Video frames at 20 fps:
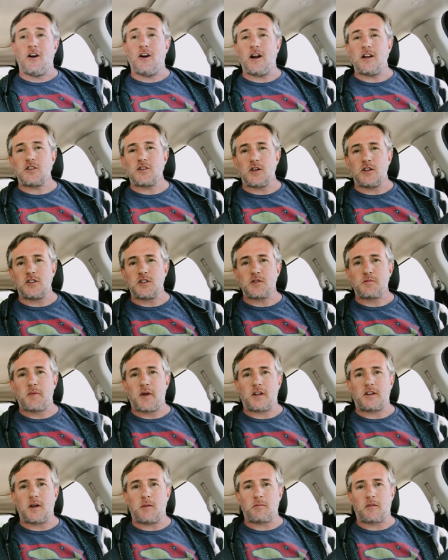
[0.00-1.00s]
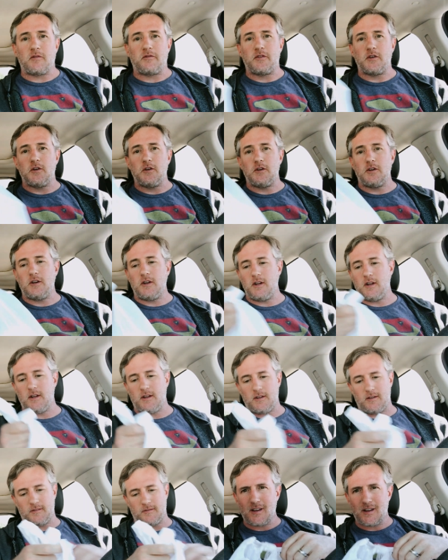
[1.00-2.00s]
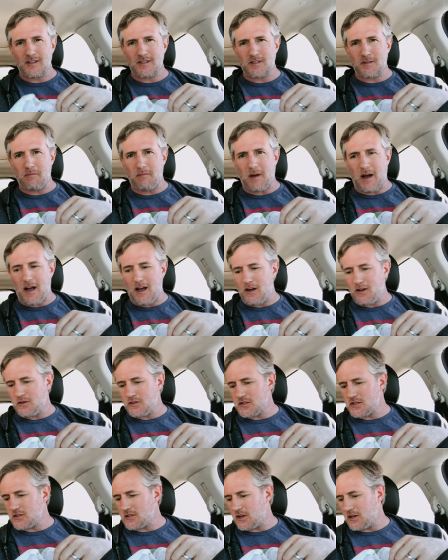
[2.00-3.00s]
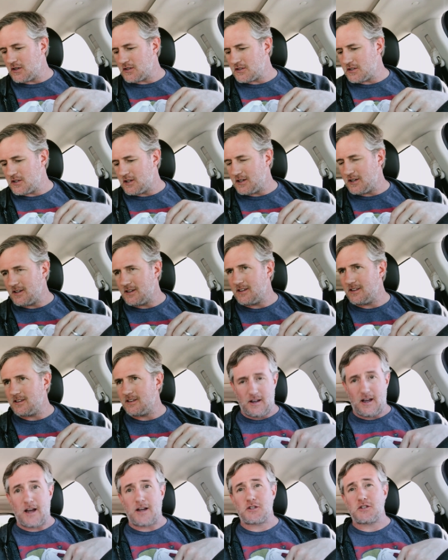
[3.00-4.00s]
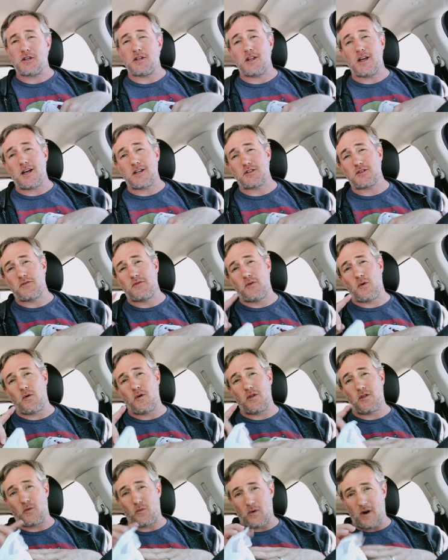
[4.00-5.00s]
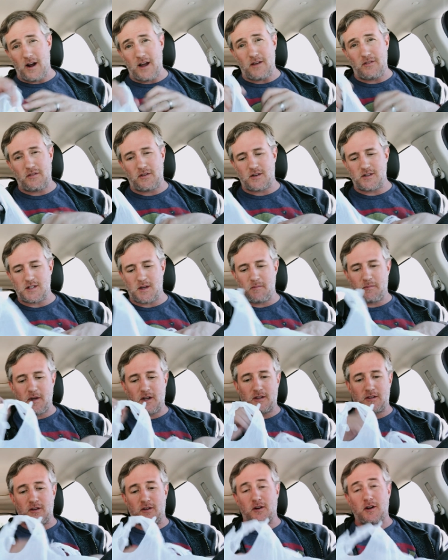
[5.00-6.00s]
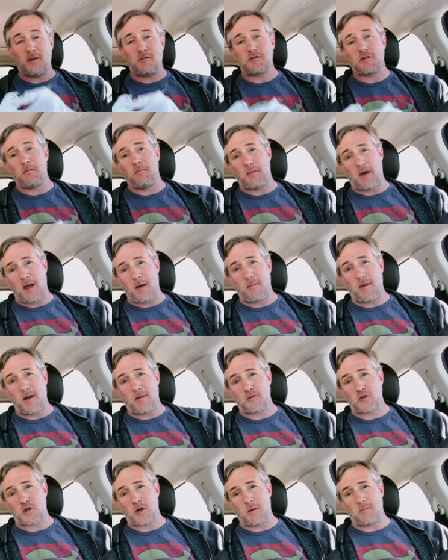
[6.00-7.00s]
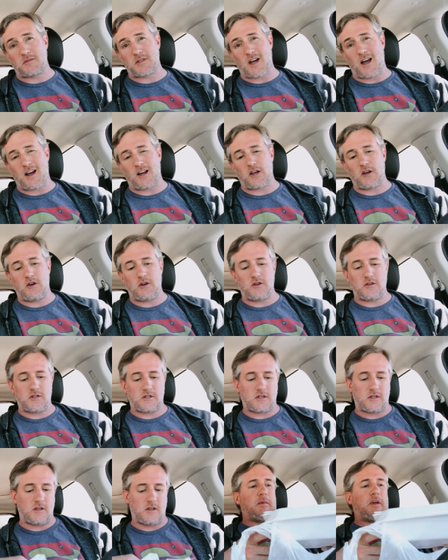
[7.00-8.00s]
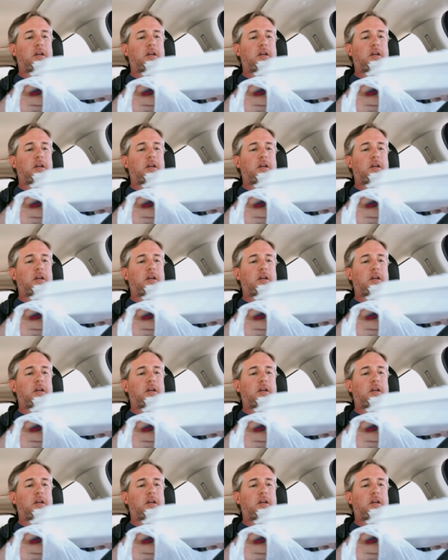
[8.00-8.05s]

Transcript: All right, so I just picked up the food. Got some mild salsa. Actually, that's for the wife because I picked her up some Bam Bam shrimp tacos